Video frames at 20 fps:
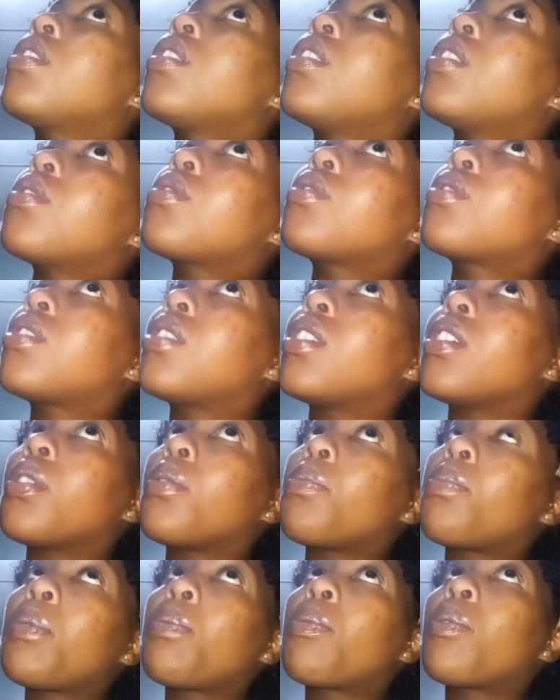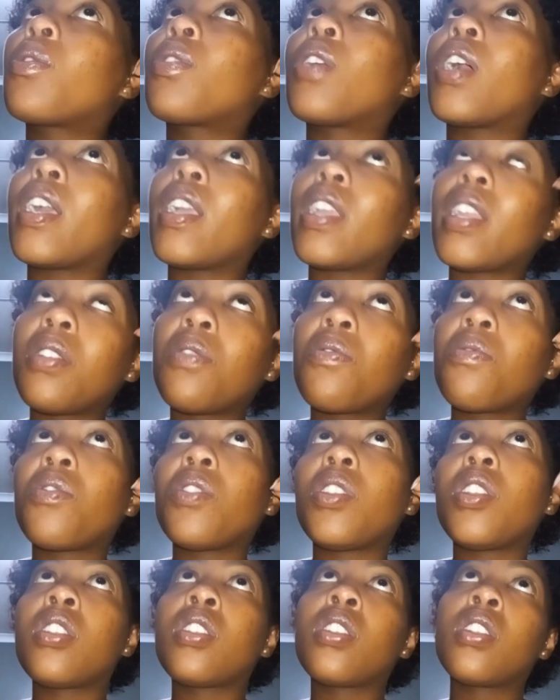out there people are
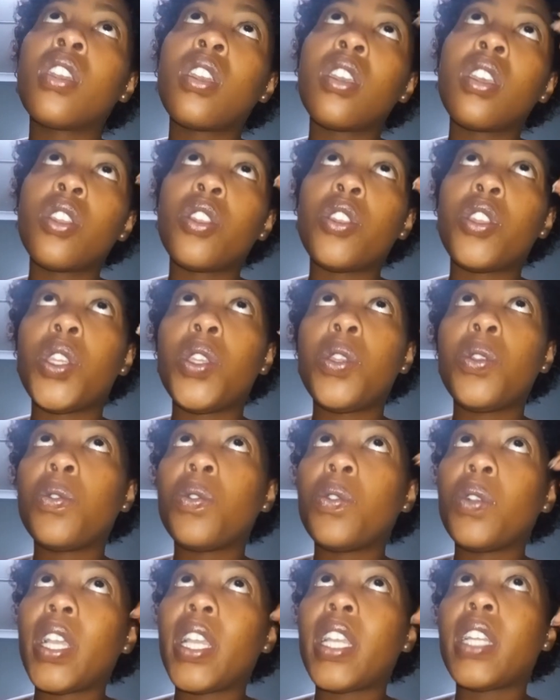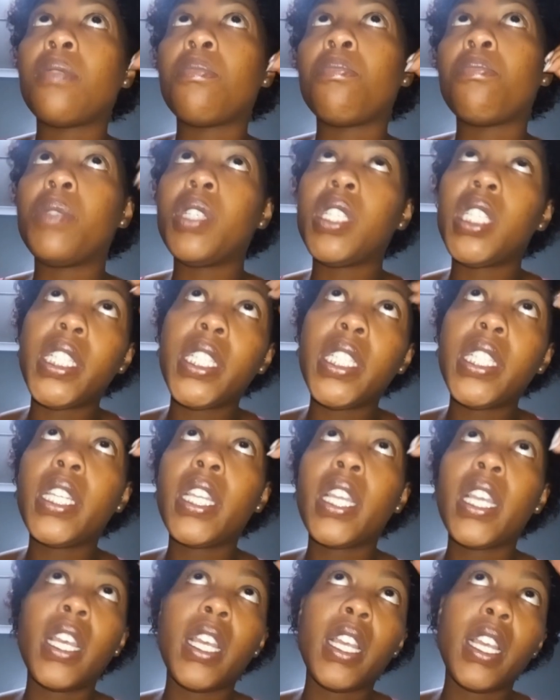envying you and me
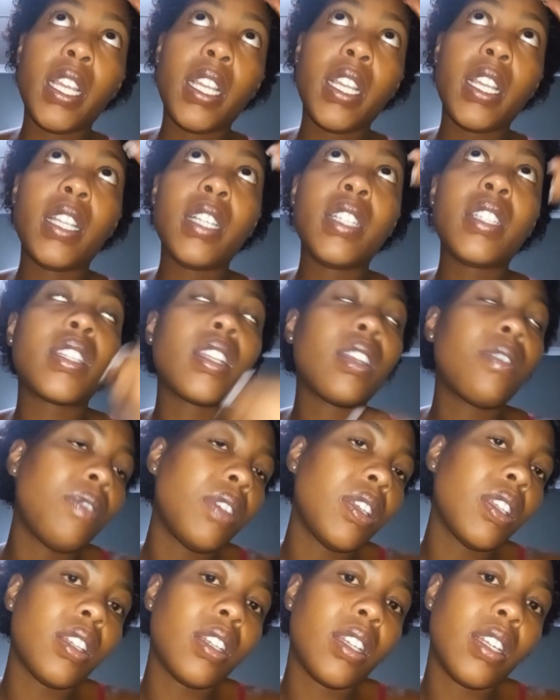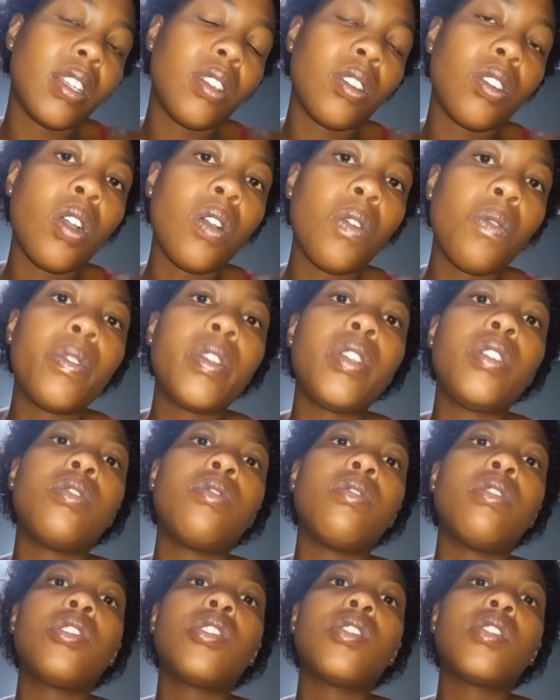and stuff like that and all we do
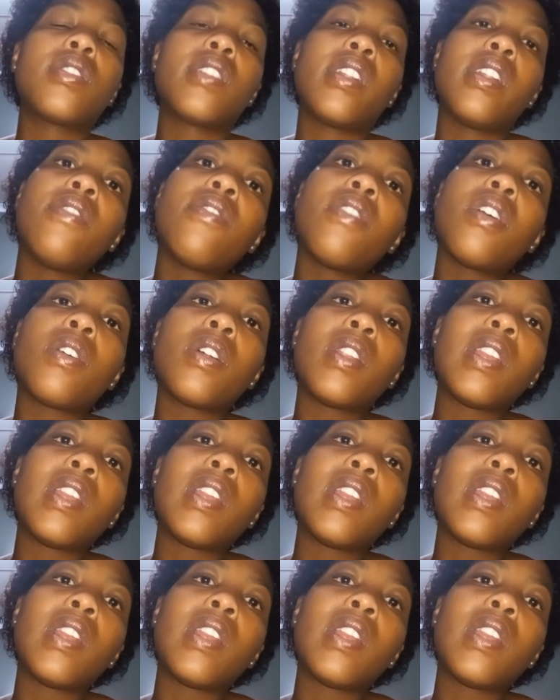is just live our